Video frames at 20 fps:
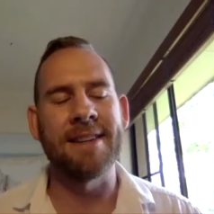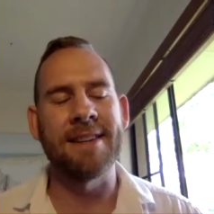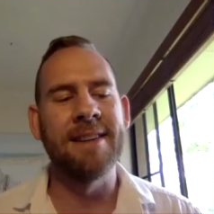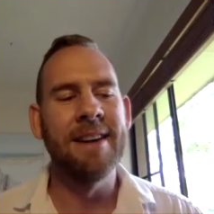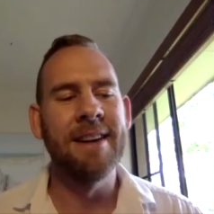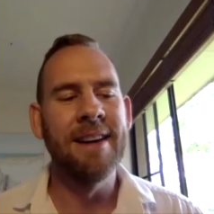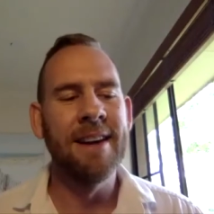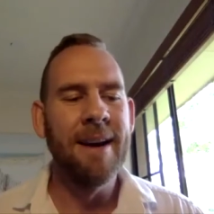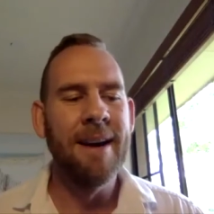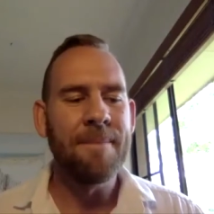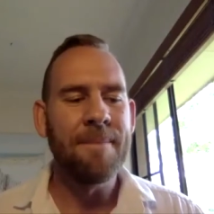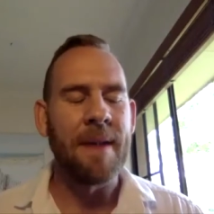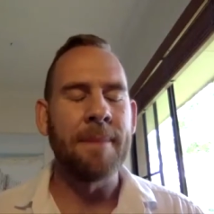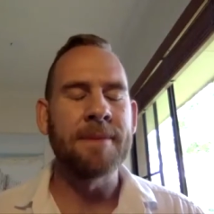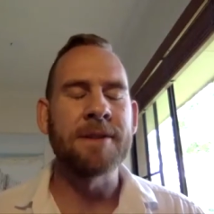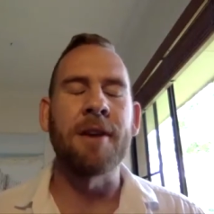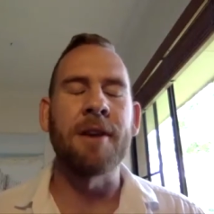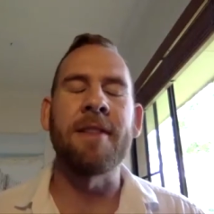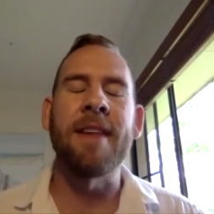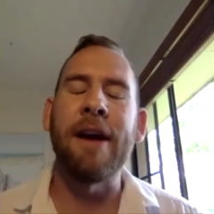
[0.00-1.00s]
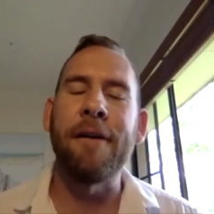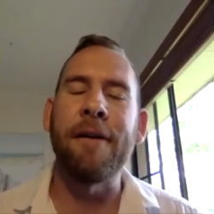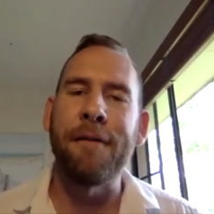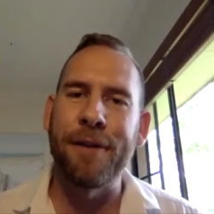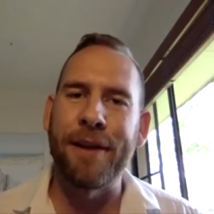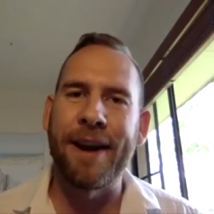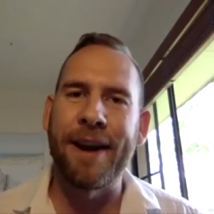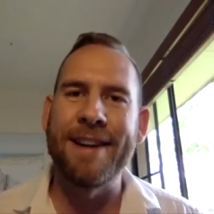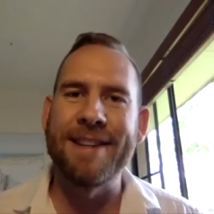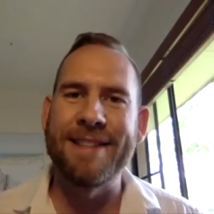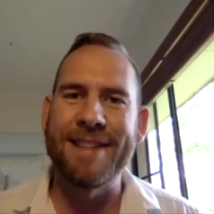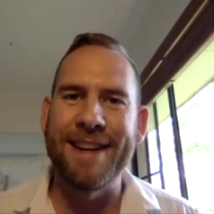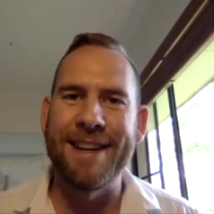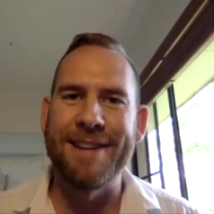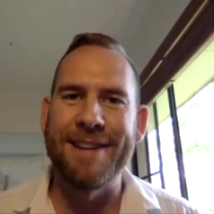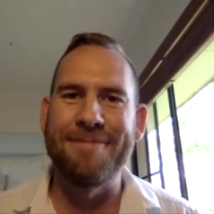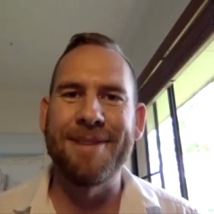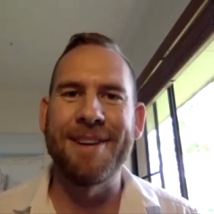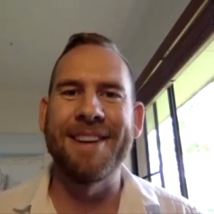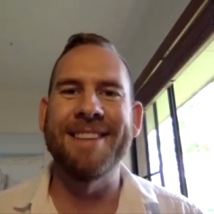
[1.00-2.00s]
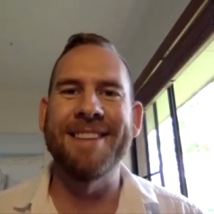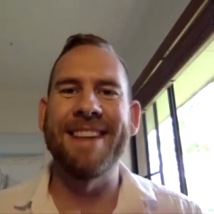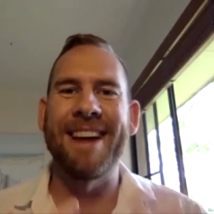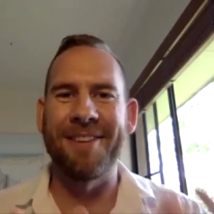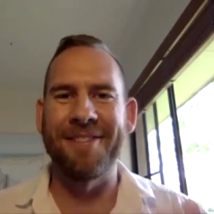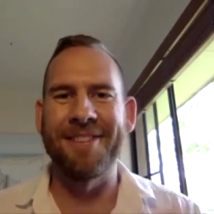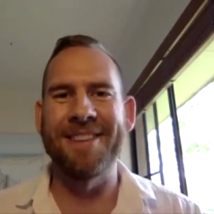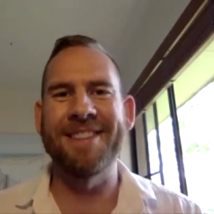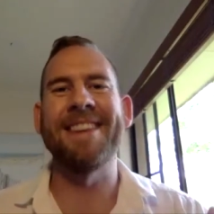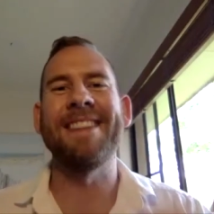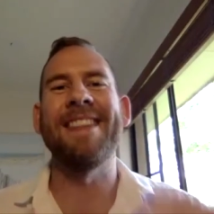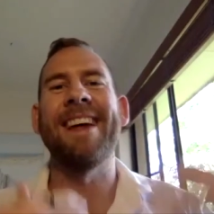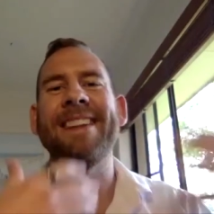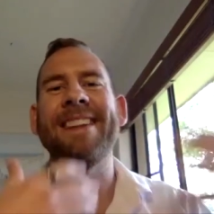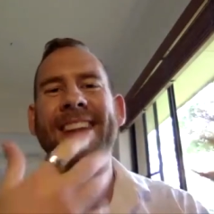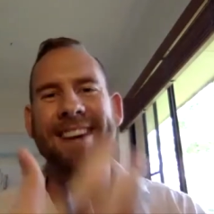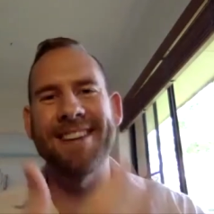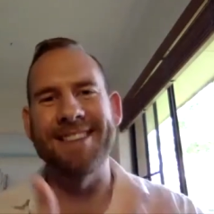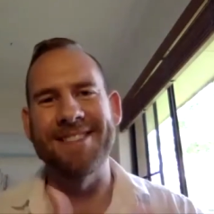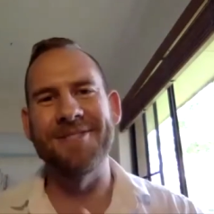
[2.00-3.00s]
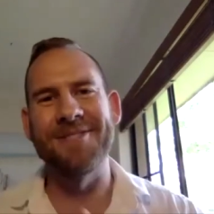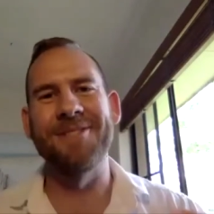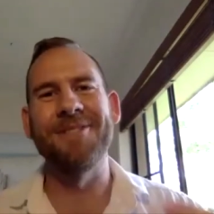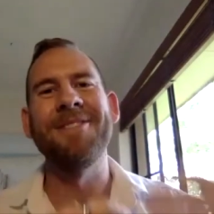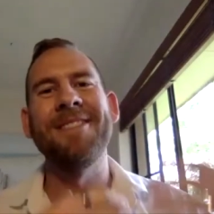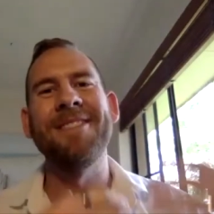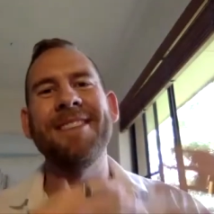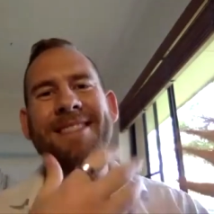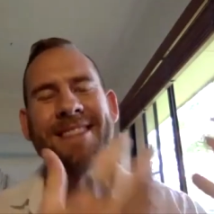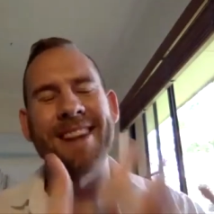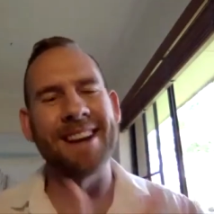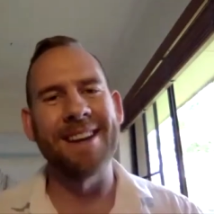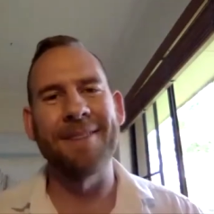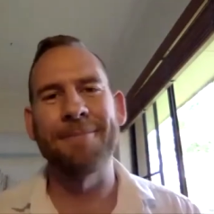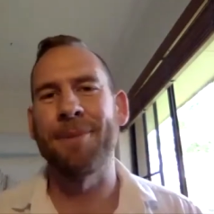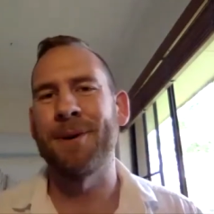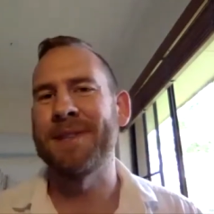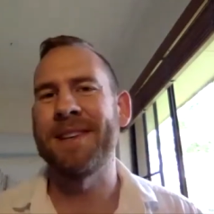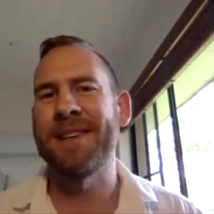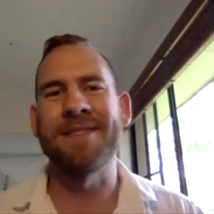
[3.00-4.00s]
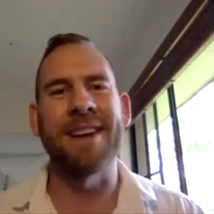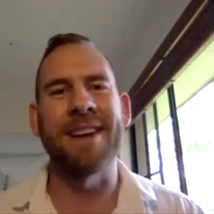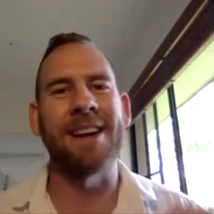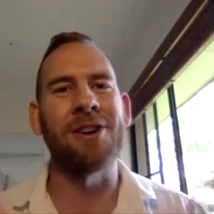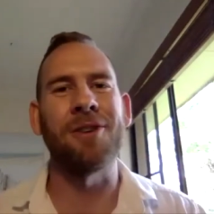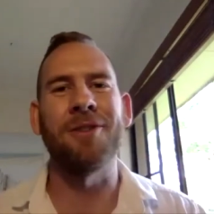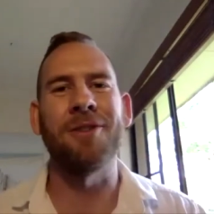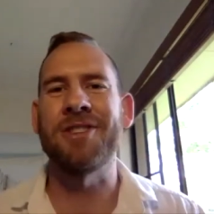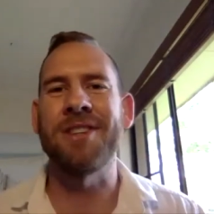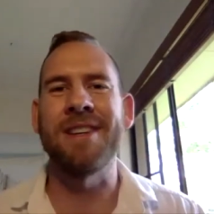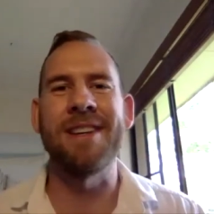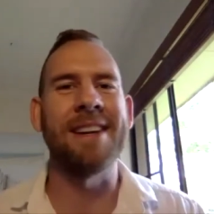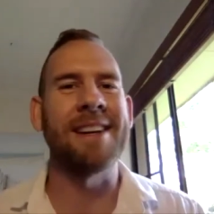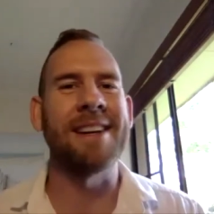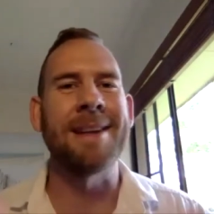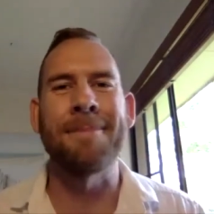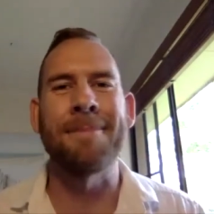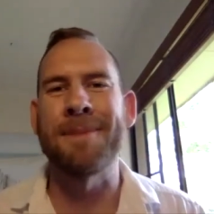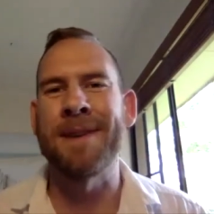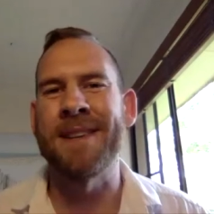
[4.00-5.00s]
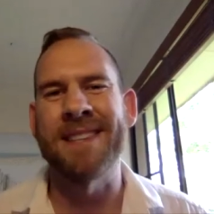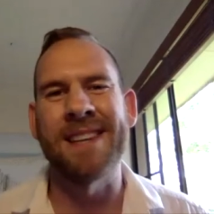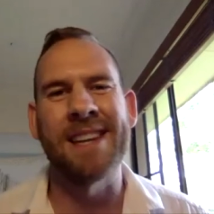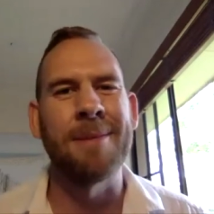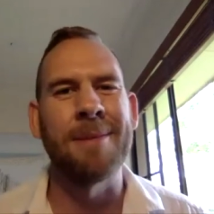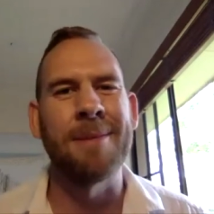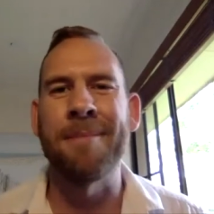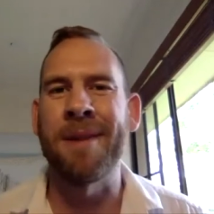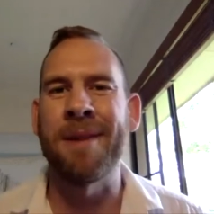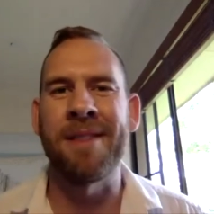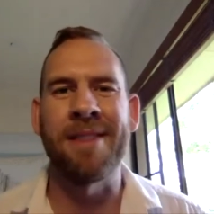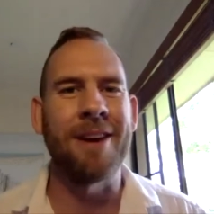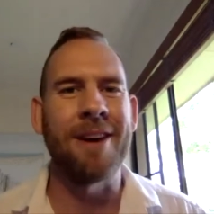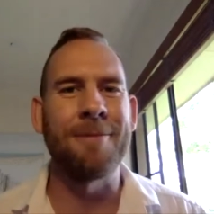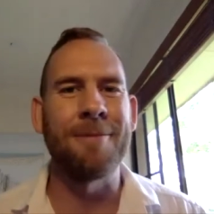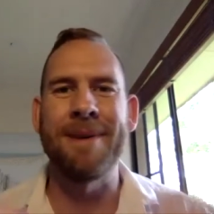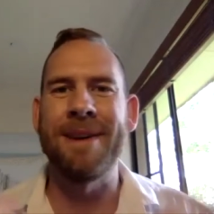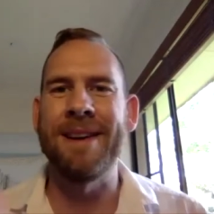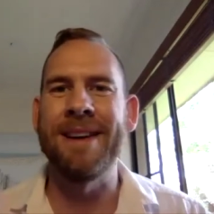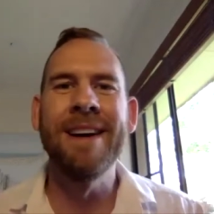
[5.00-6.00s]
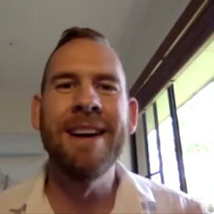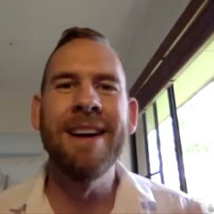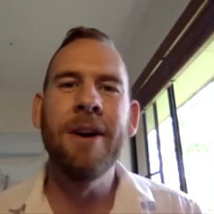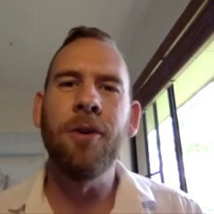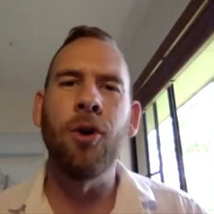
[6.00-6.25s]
And I'm so thankful that I did because that obviously then led to studying positive psychology, acceptance and commitment therapy,